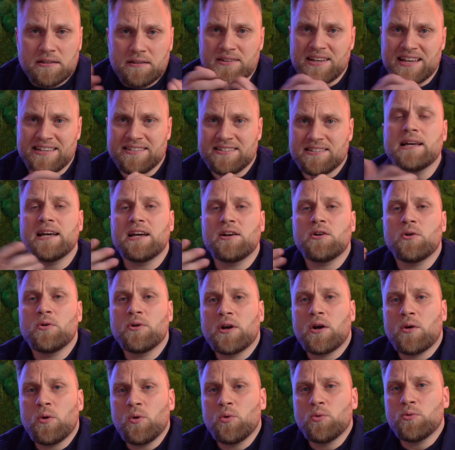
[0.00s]
and then you
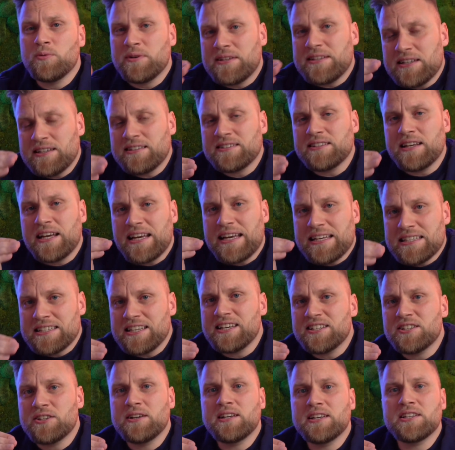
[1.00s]
can always assign
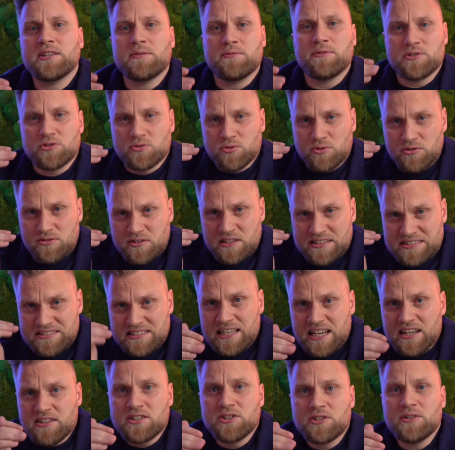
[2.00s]
each individual
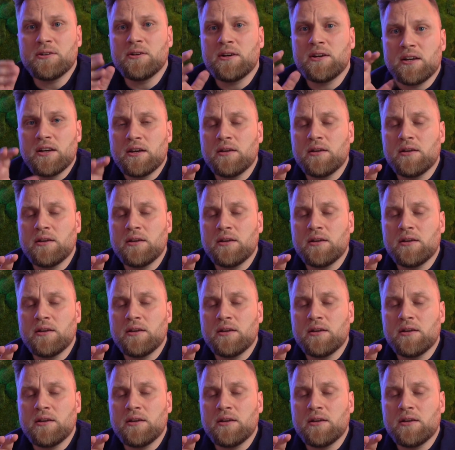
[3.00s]
transaction